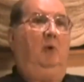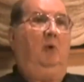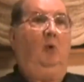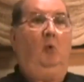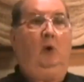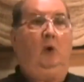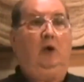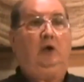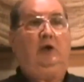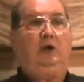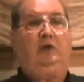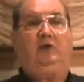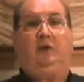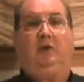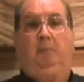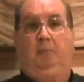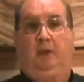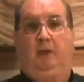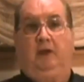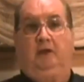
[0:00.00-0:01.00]
But where does
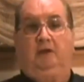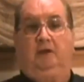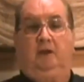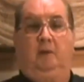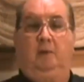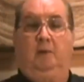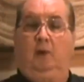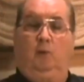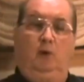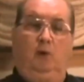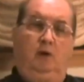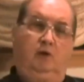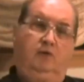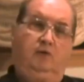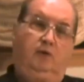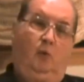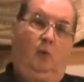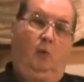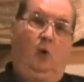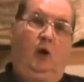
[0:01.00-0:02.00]
the where
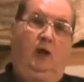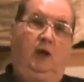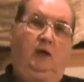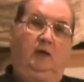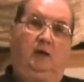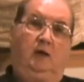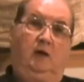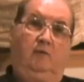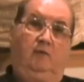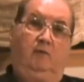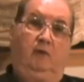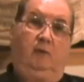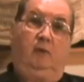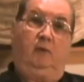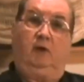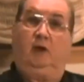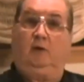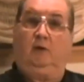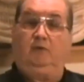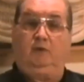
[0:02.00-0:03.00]
does the wine come
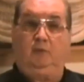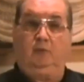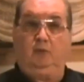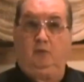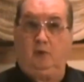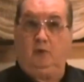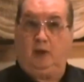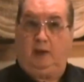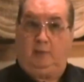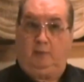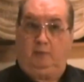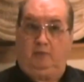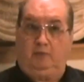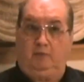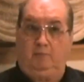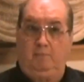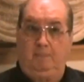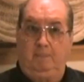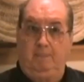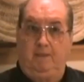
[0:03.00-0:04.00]
from? It comes from
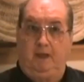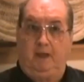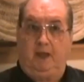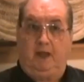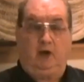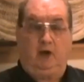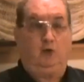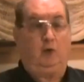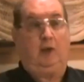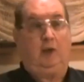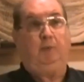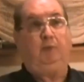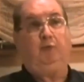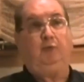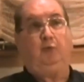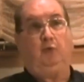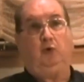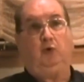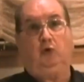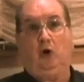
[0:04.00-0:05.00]
grapes, and
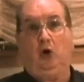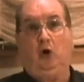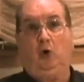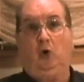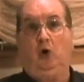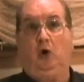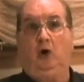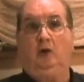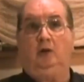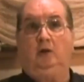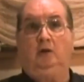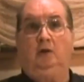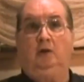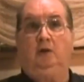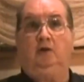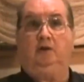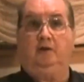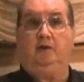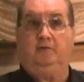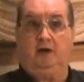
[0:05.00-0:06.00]
grapes grow on
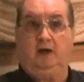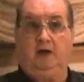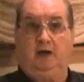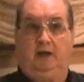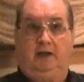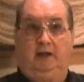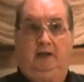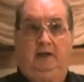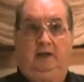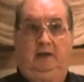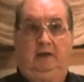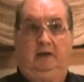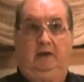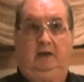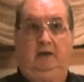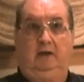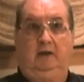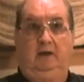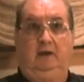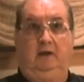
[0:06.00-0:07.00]
the vine.
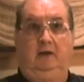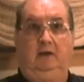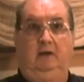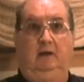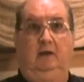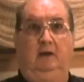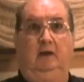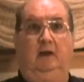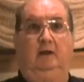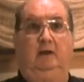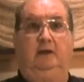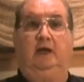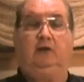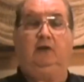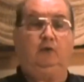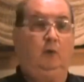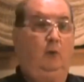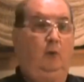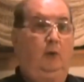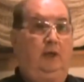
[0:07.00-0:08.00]
And
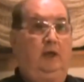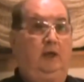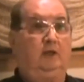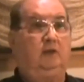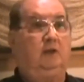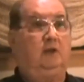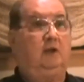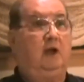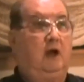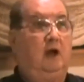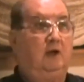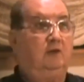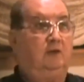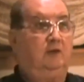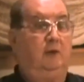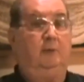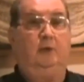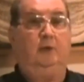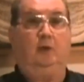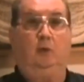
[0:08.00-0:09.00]
that's where we get the
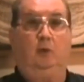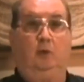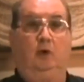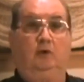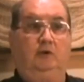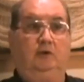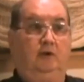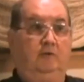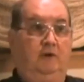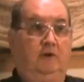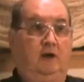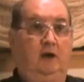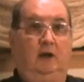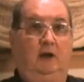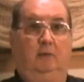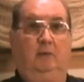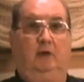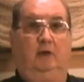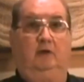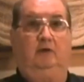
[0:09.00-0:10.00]
concept of the word
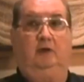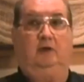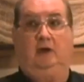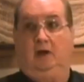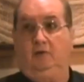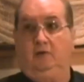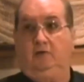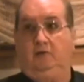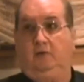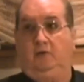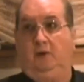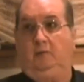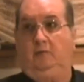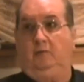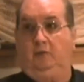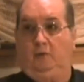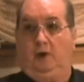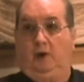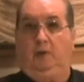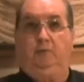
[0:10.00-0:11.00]
divine, because
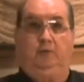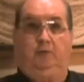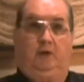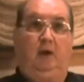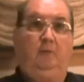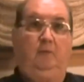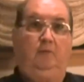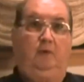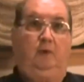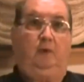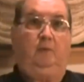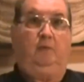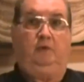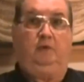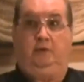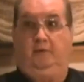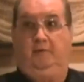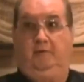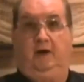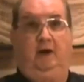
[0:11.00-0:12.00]
grapes come from
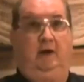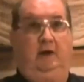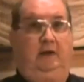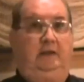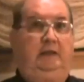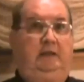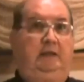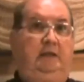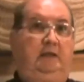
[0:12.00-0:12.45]
the vine.